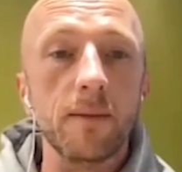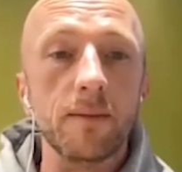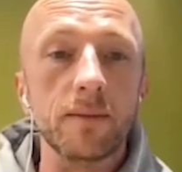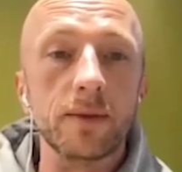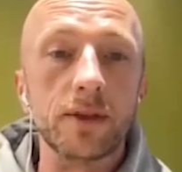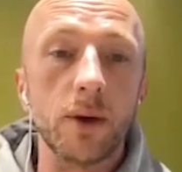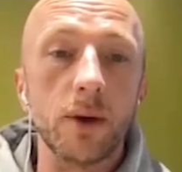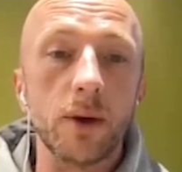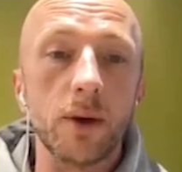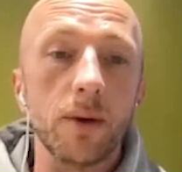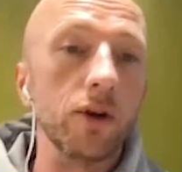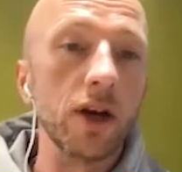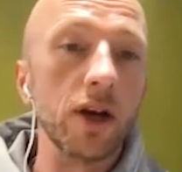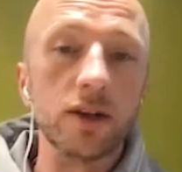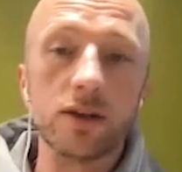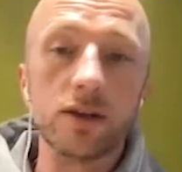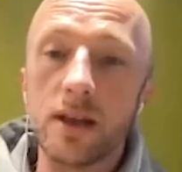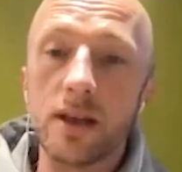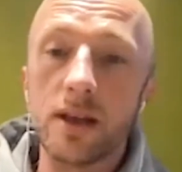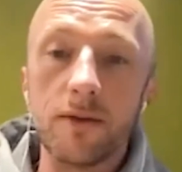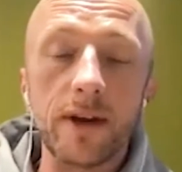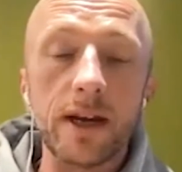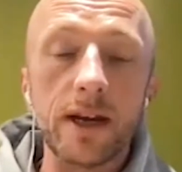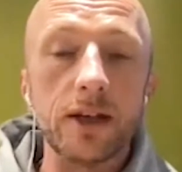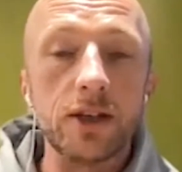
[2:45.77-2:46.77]
So in regards to
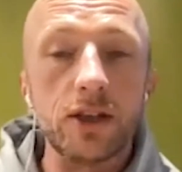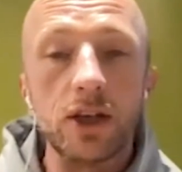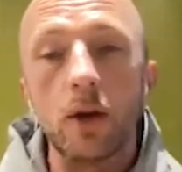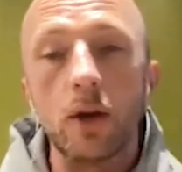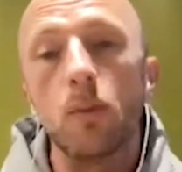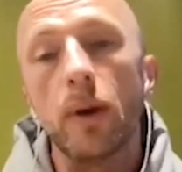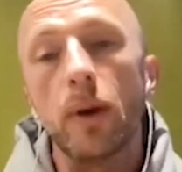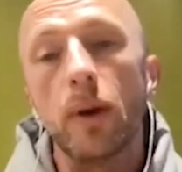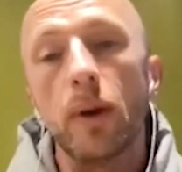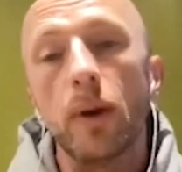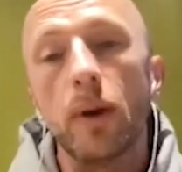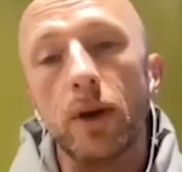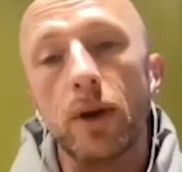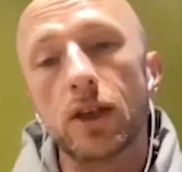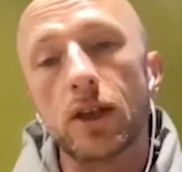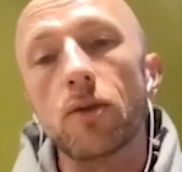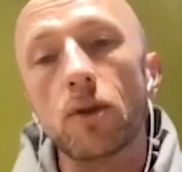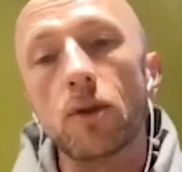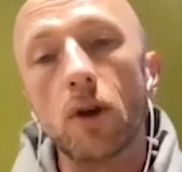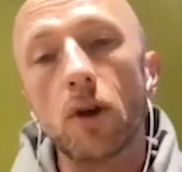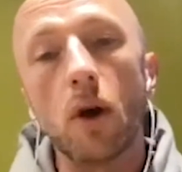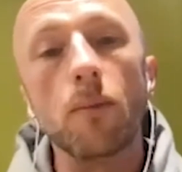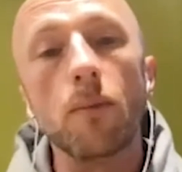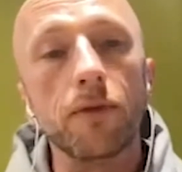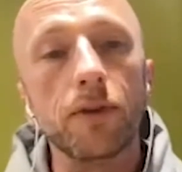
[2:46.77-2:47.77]
the affiliates, you know, we're
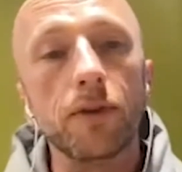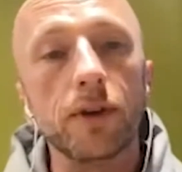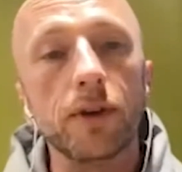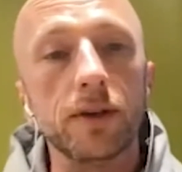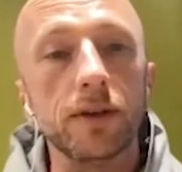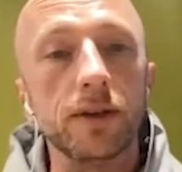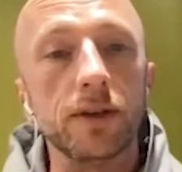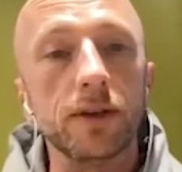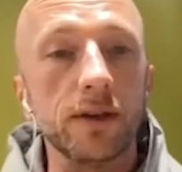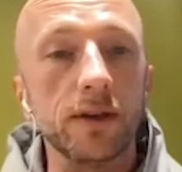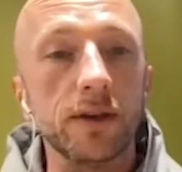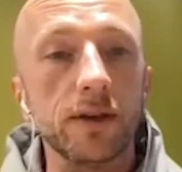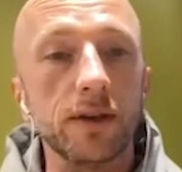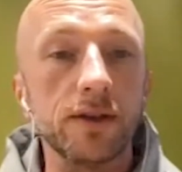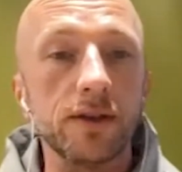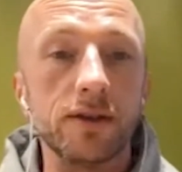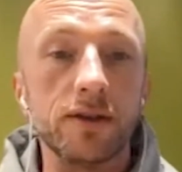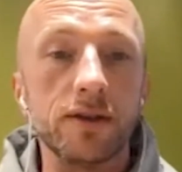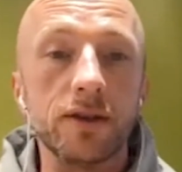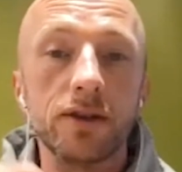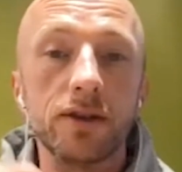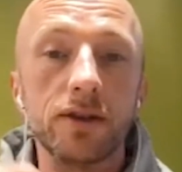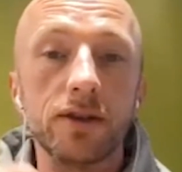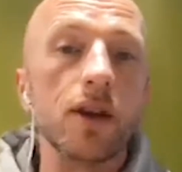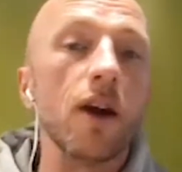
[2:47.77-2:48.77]
so confident that
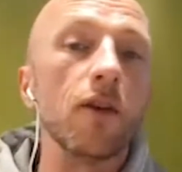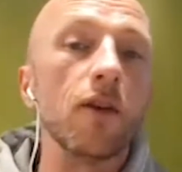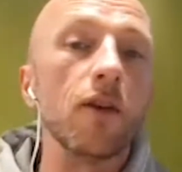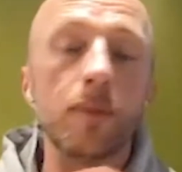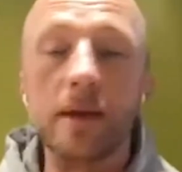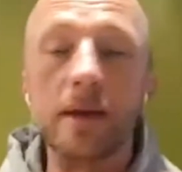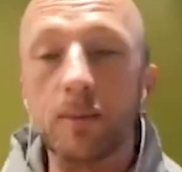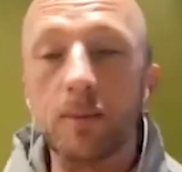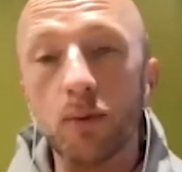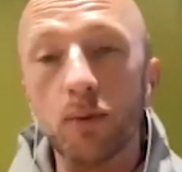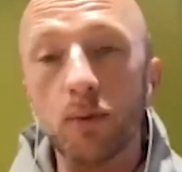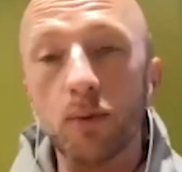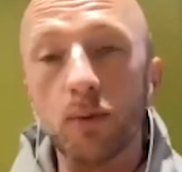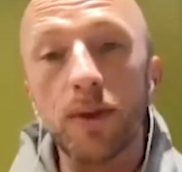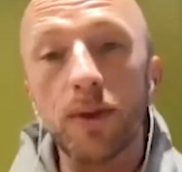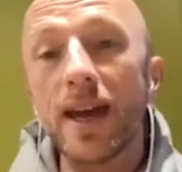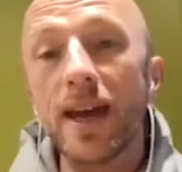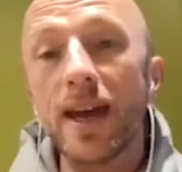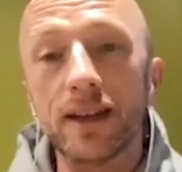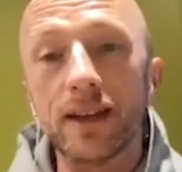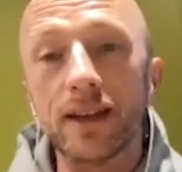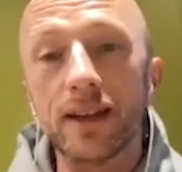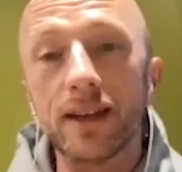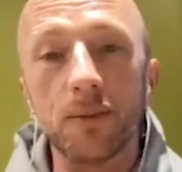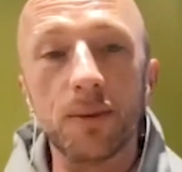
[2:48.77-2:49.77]
there's enough people
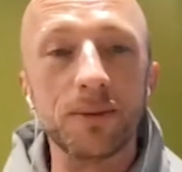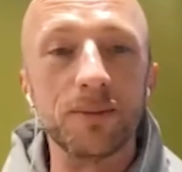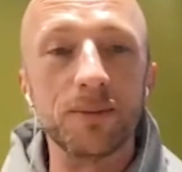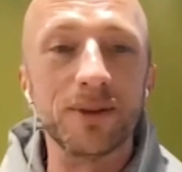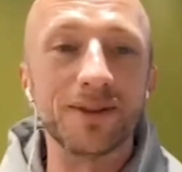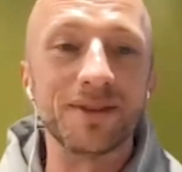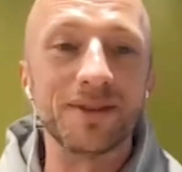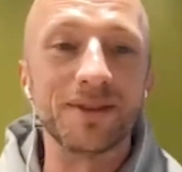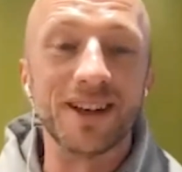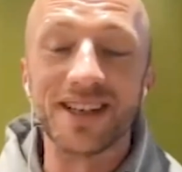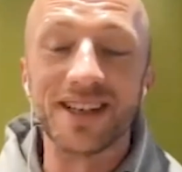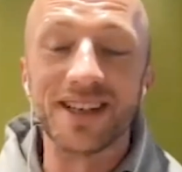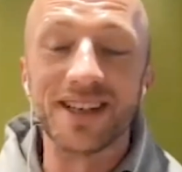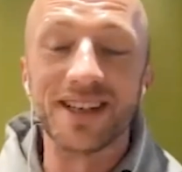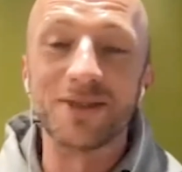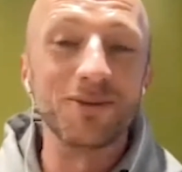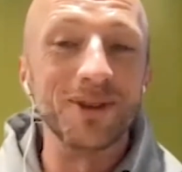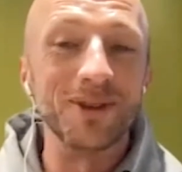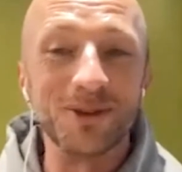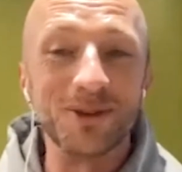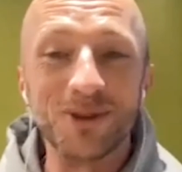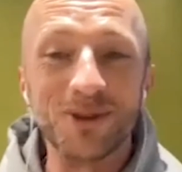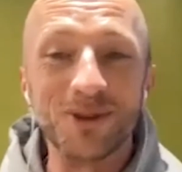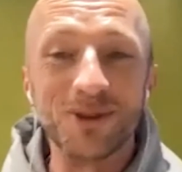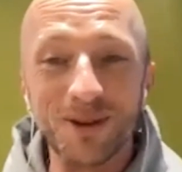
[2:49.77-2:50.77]
there. You know, I guess
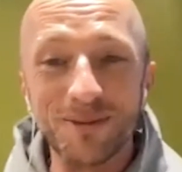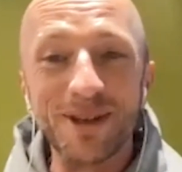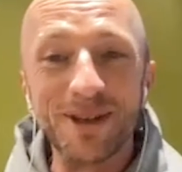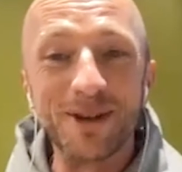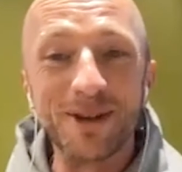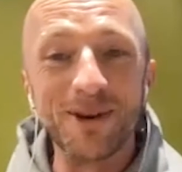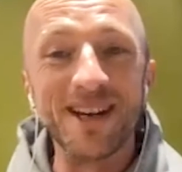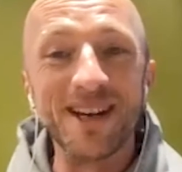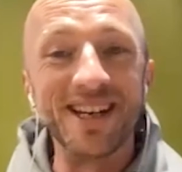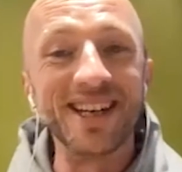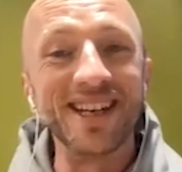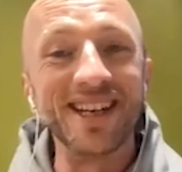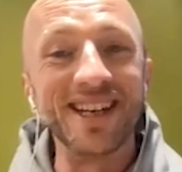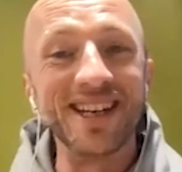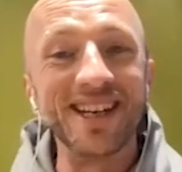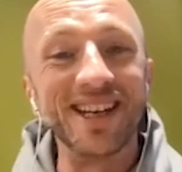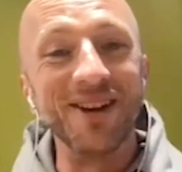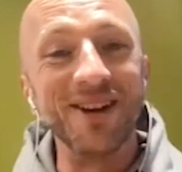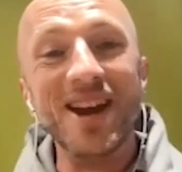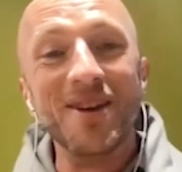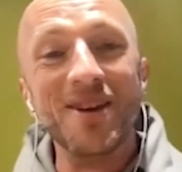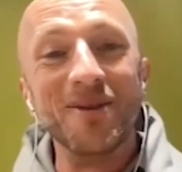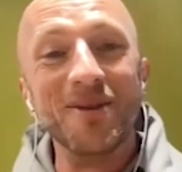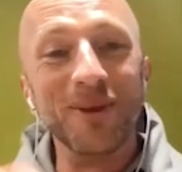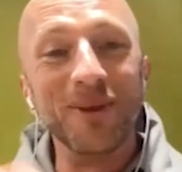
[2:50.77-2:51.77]
we're not trying to be greedy. You
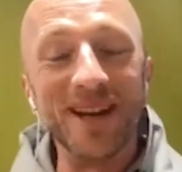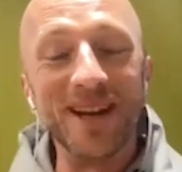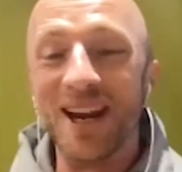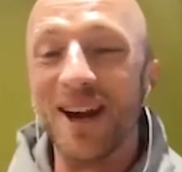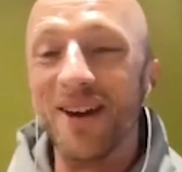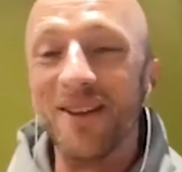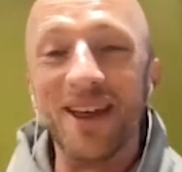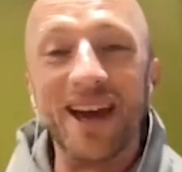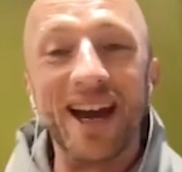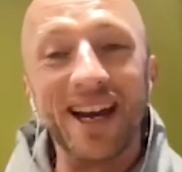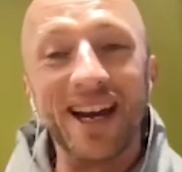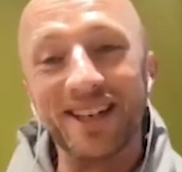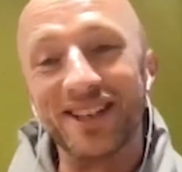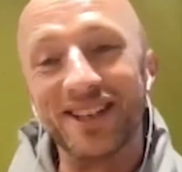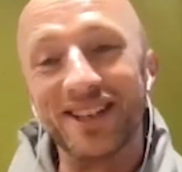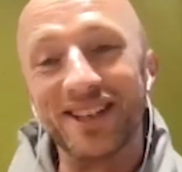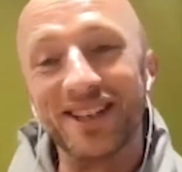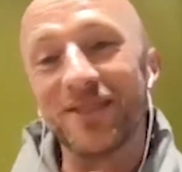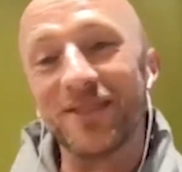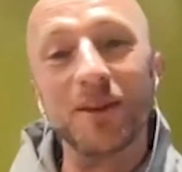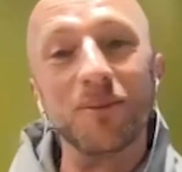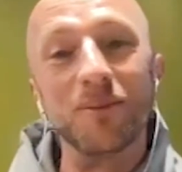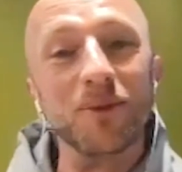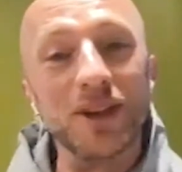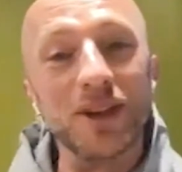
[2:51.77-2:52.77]
know, we know that actually
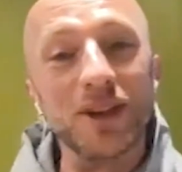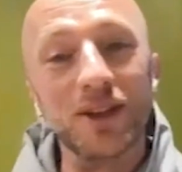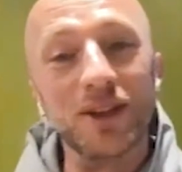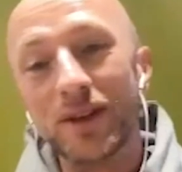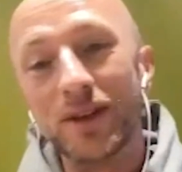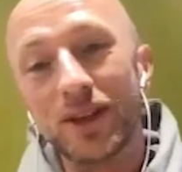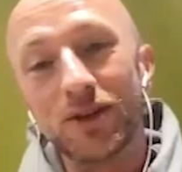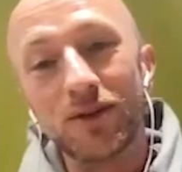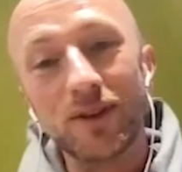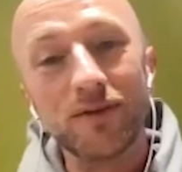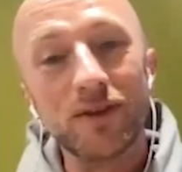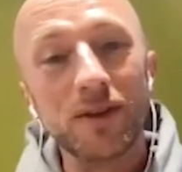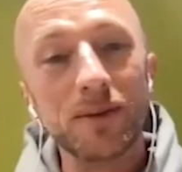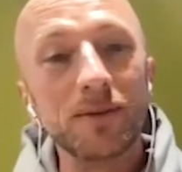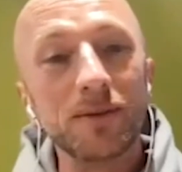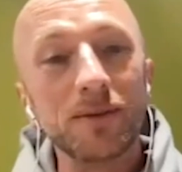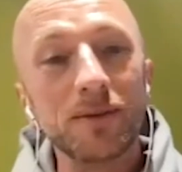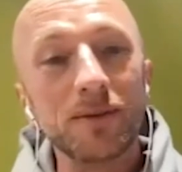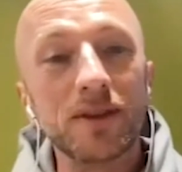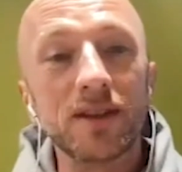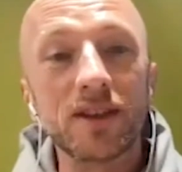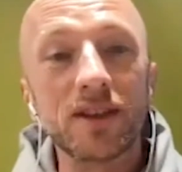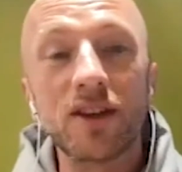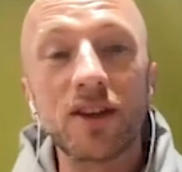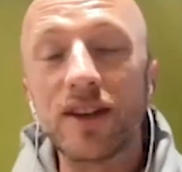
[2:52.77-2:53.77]
if somebody's already driven them
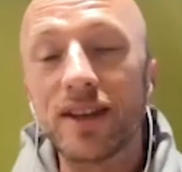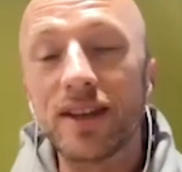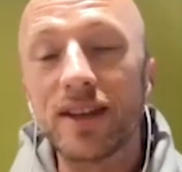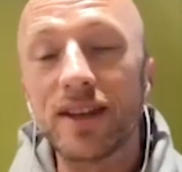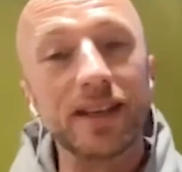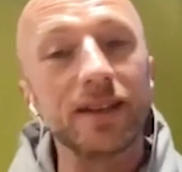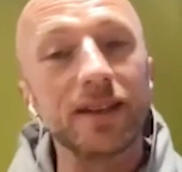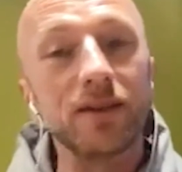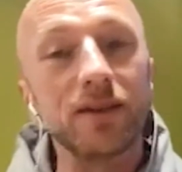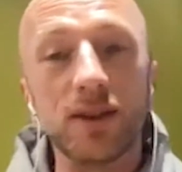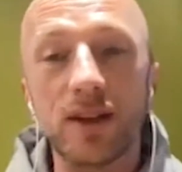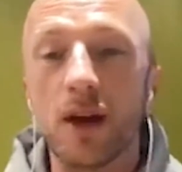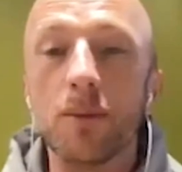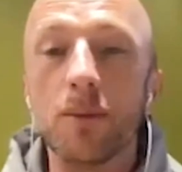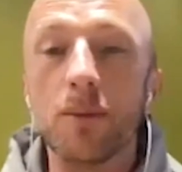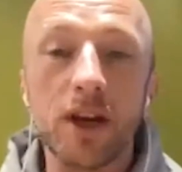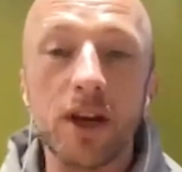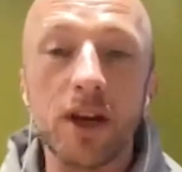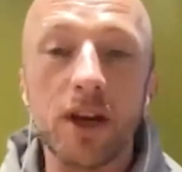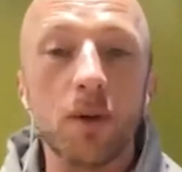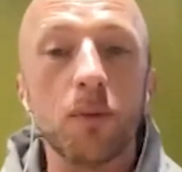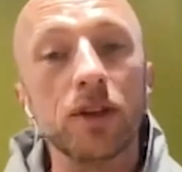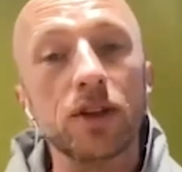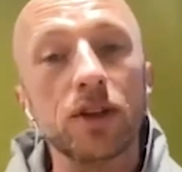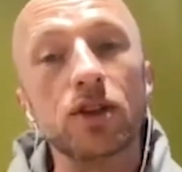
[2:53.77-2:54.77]
to the site, we
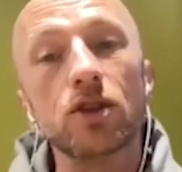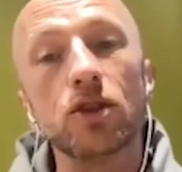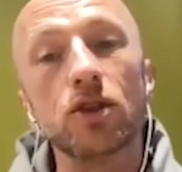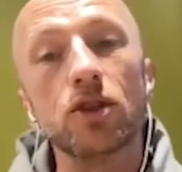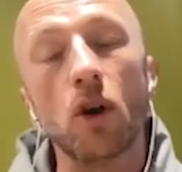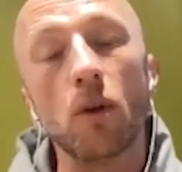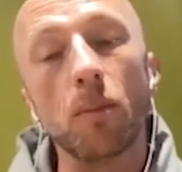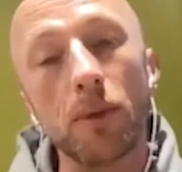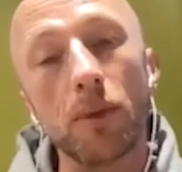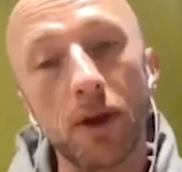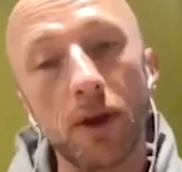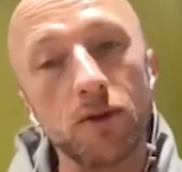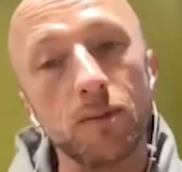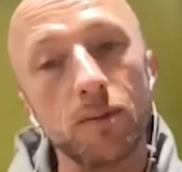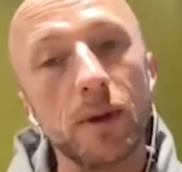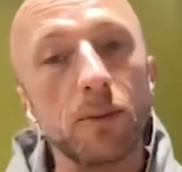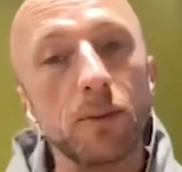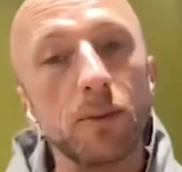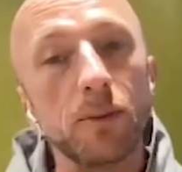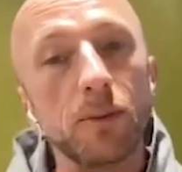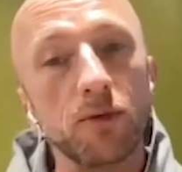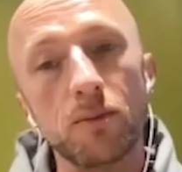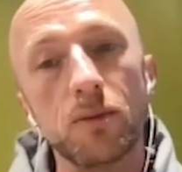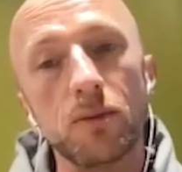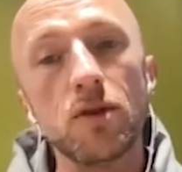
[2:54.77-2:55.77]
don't want to stop those
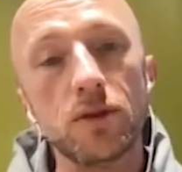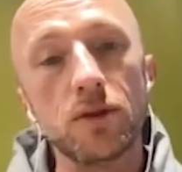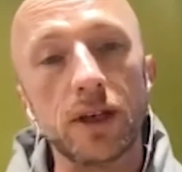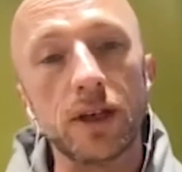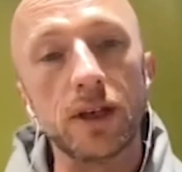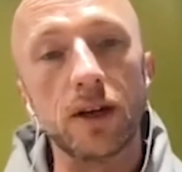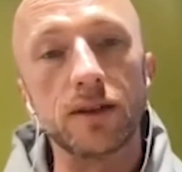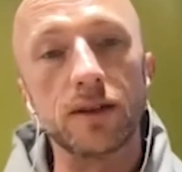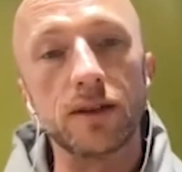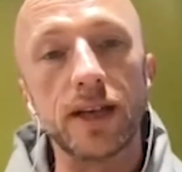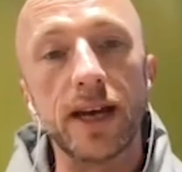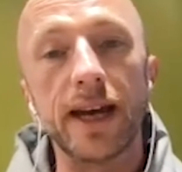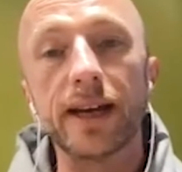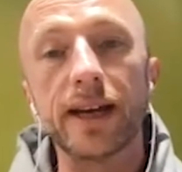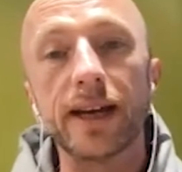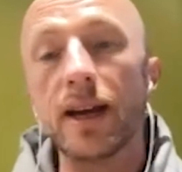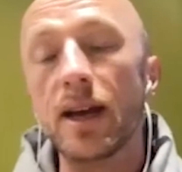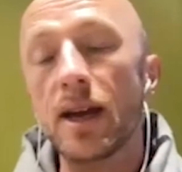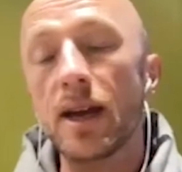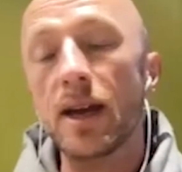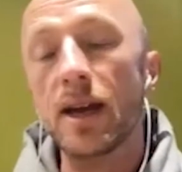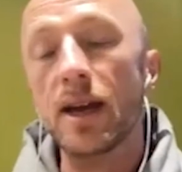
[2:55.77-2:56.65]
people from using our tech.